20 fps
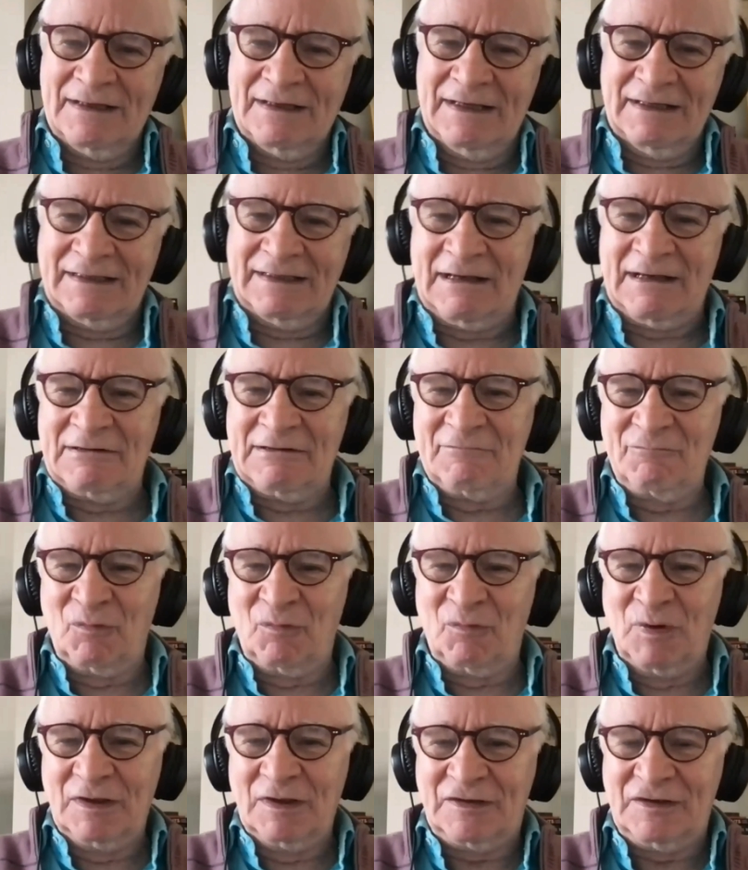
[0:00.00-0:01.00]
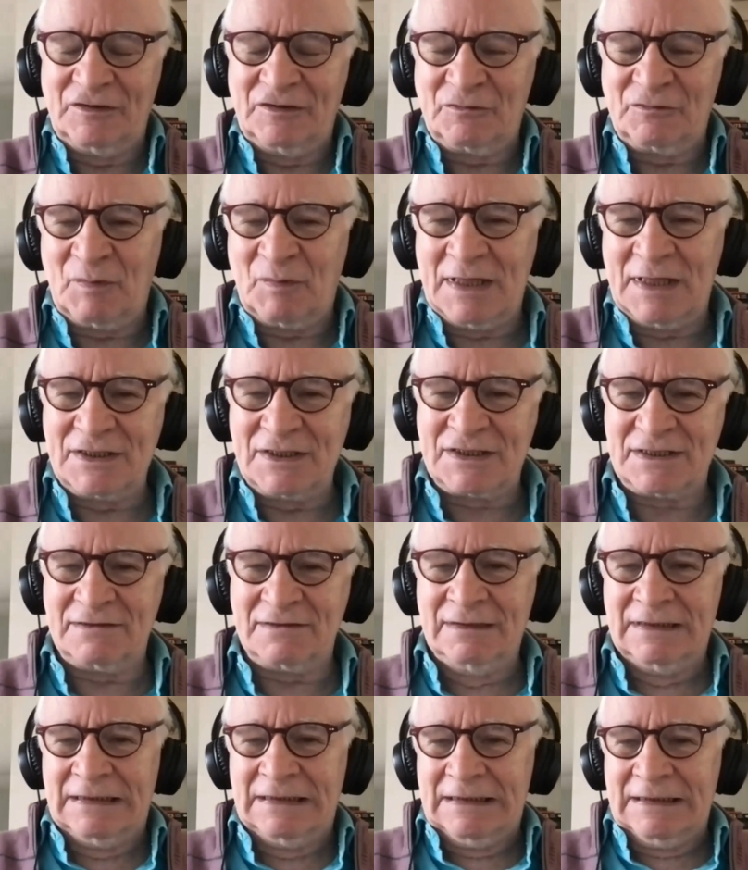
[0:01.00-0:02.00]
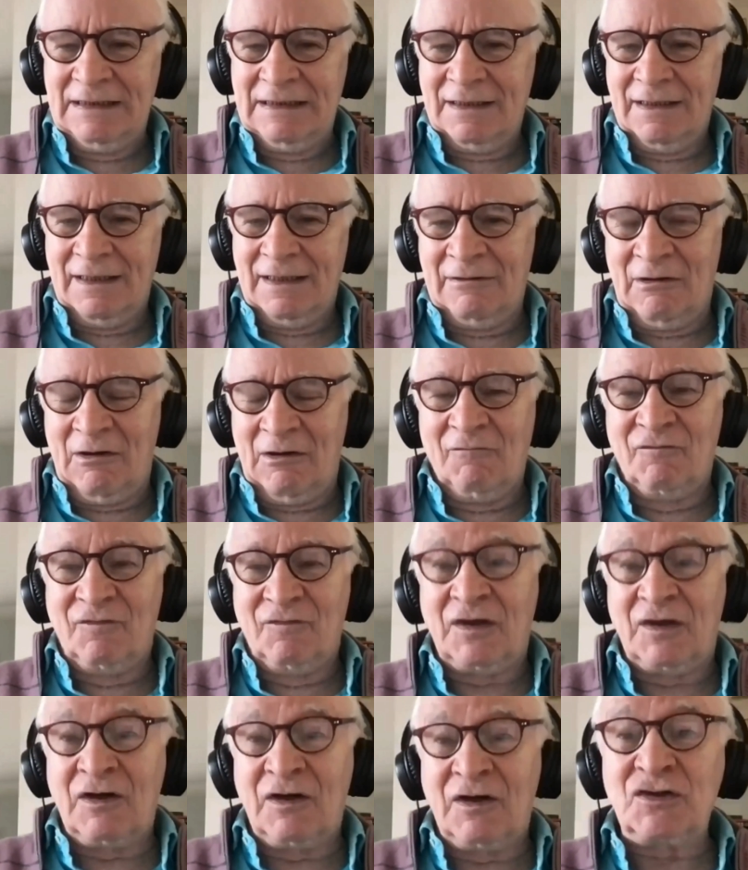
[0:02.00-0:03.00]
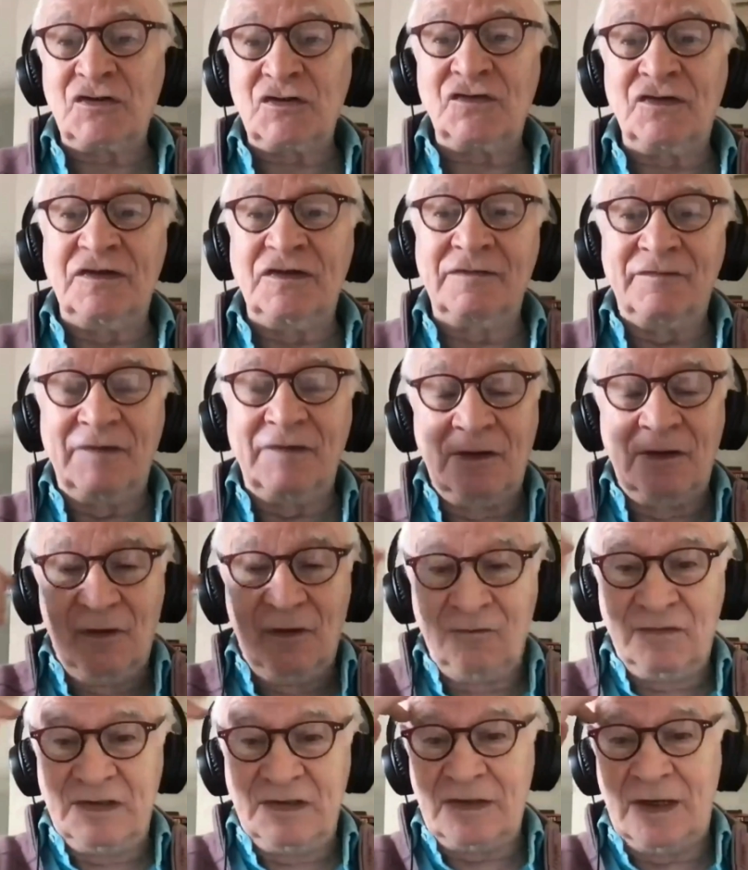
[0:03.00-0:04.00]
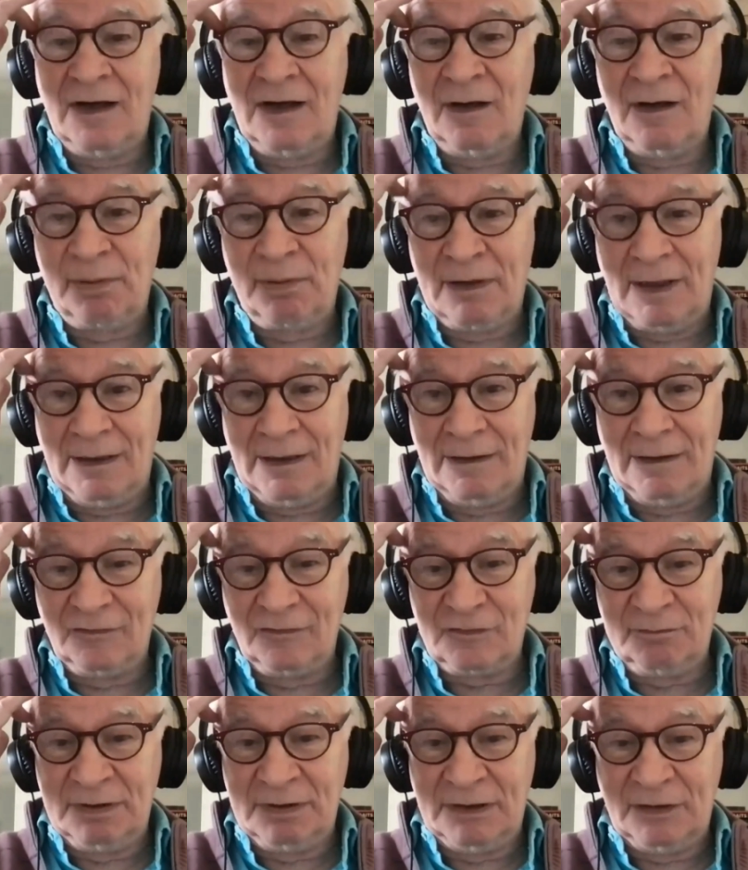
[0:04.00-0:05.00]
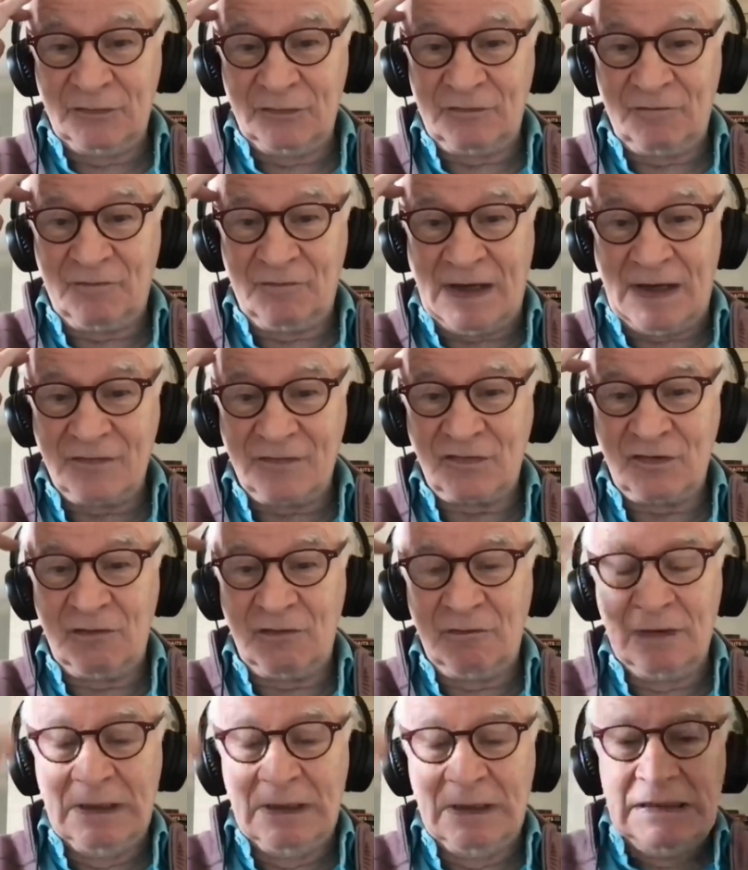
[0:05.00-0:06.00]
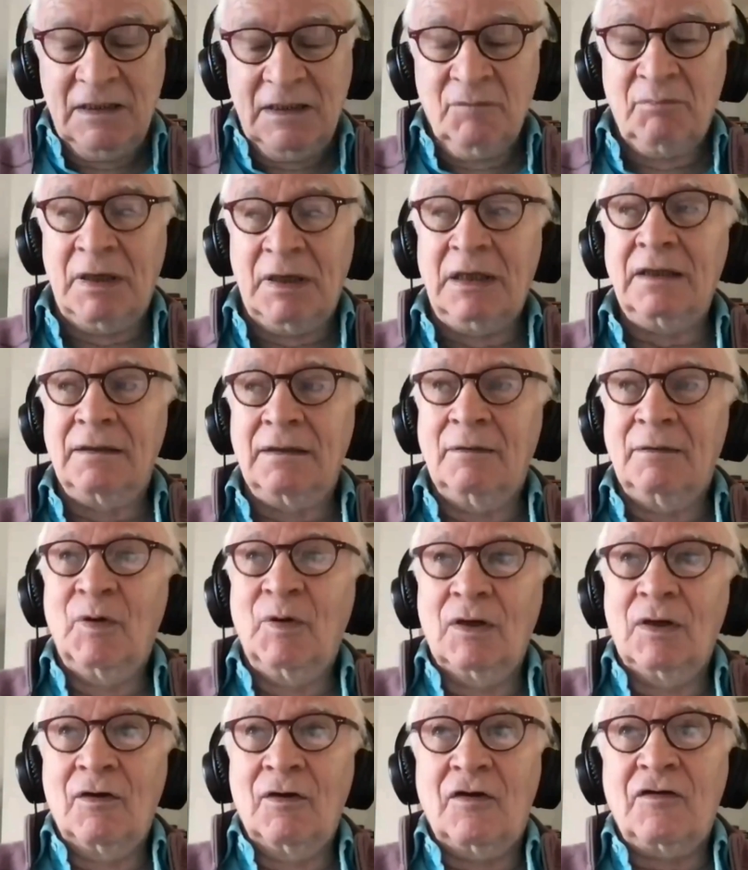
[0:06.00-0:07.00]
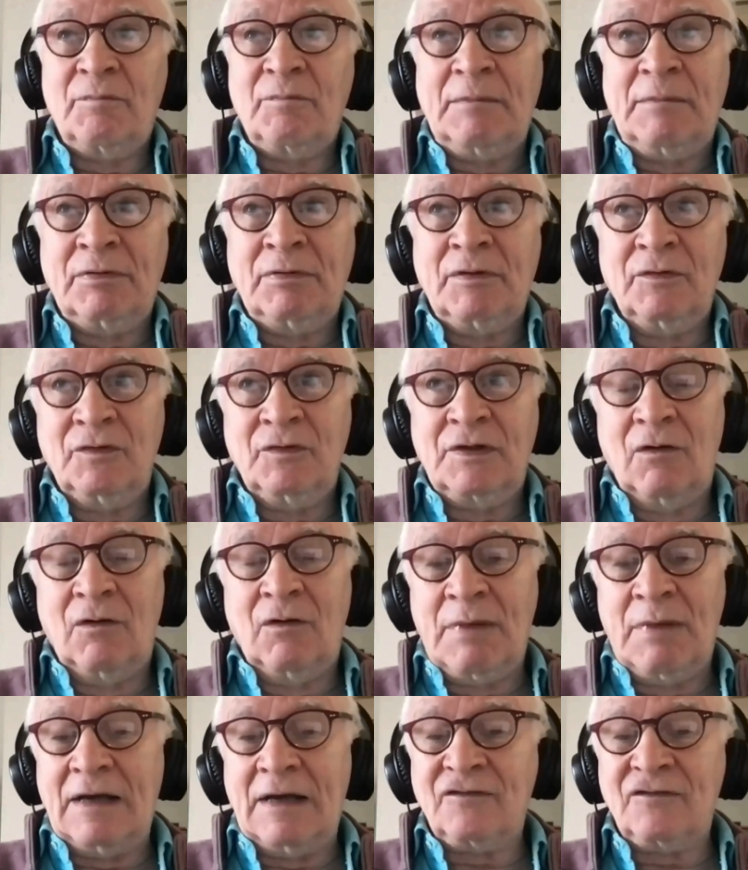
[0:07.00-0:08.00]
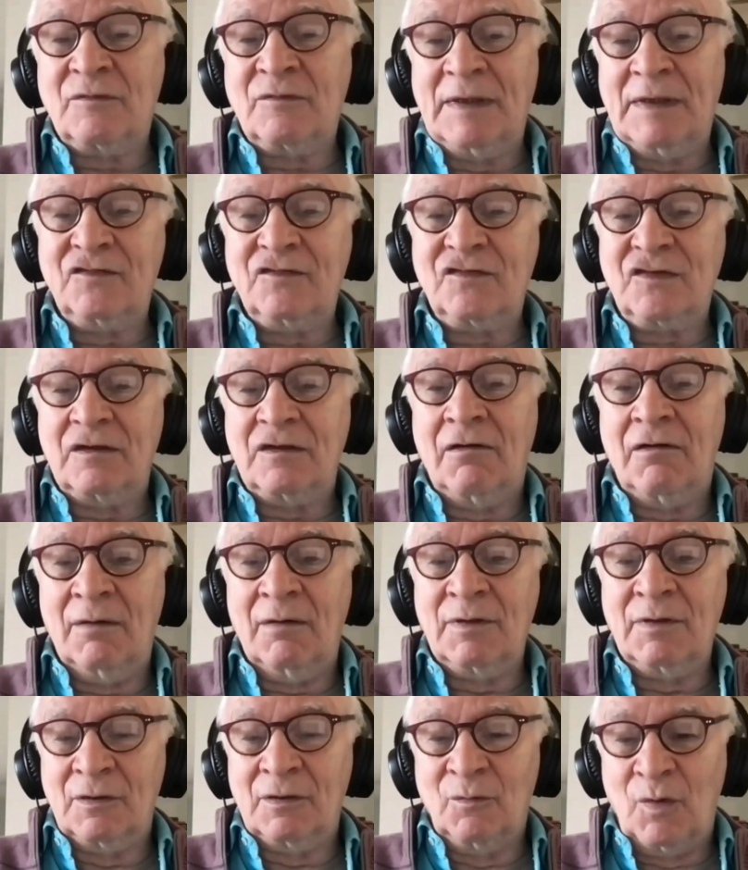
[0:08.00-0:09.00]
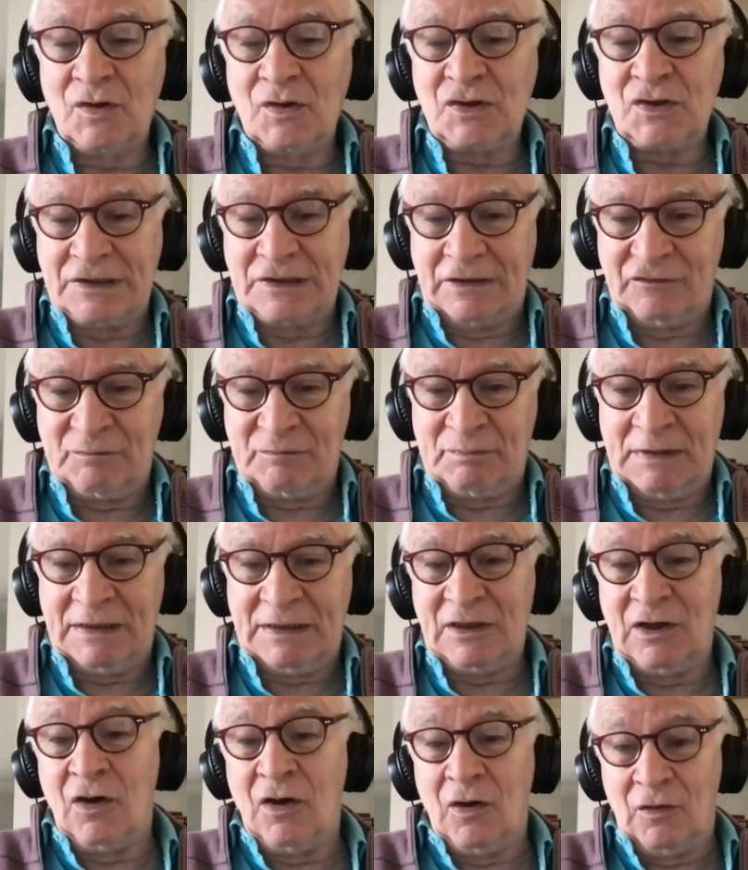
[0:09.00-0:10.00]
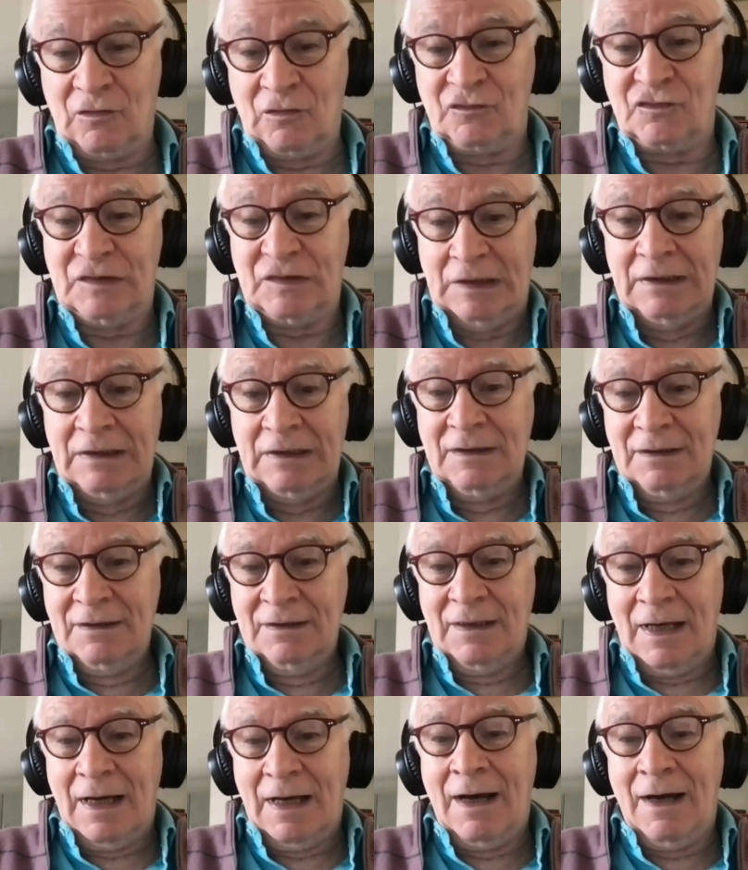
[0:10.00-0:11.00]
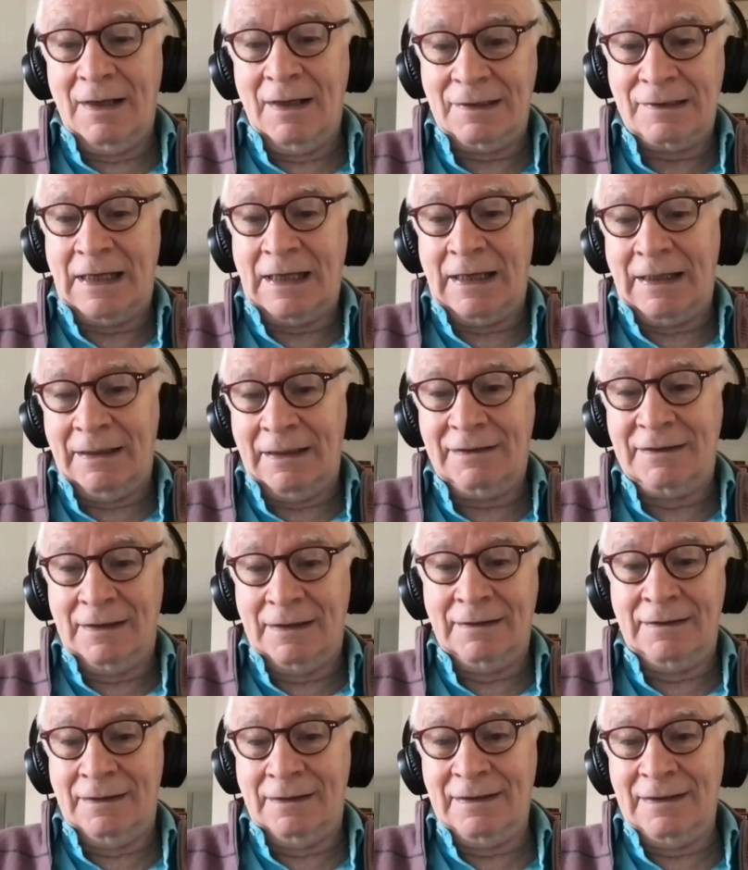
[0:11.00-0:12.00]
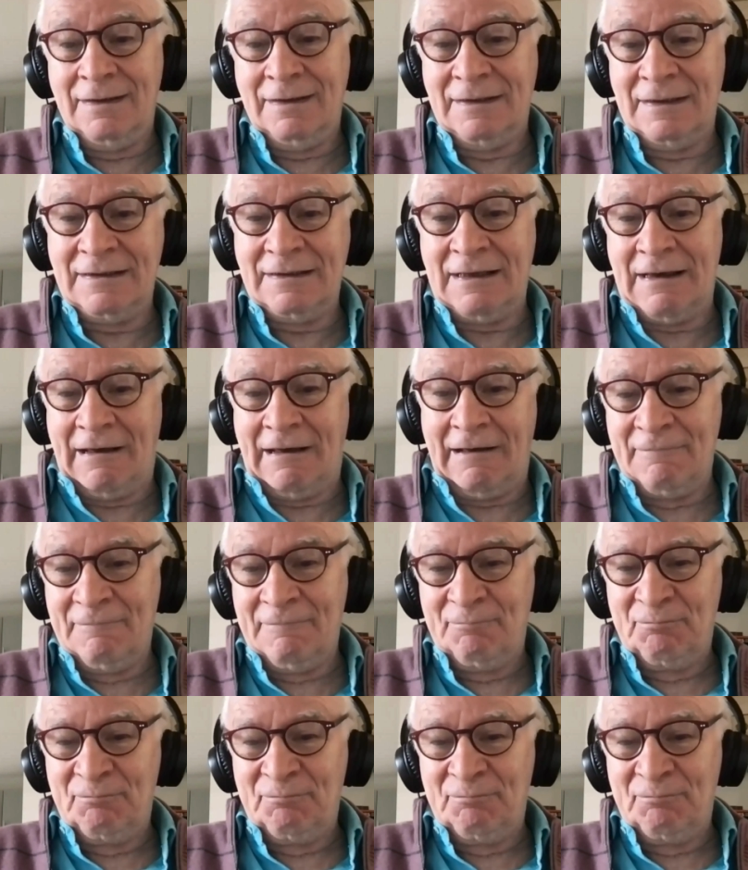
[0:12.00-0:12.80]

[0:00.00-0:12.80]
it kind of worked its way into a lot of the consciousness of a lot of guitar players because of that song. But there were a lot of people who got back to me and said, "Oh, I'm going to watch this because I think da da da da da."